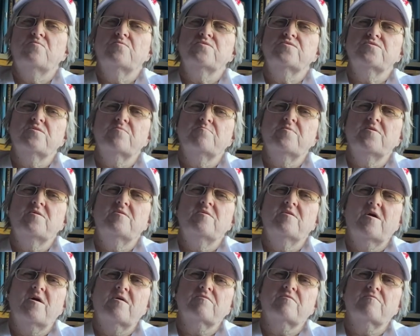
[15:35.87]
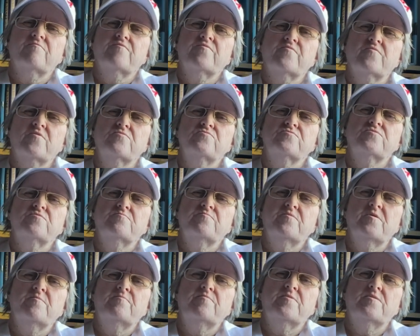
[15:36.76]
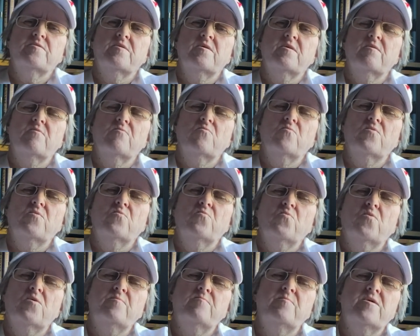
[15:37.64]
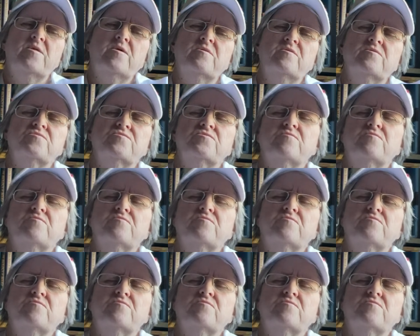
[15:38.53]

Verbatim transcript: with somebody in the active throes of BPD. When one minute it's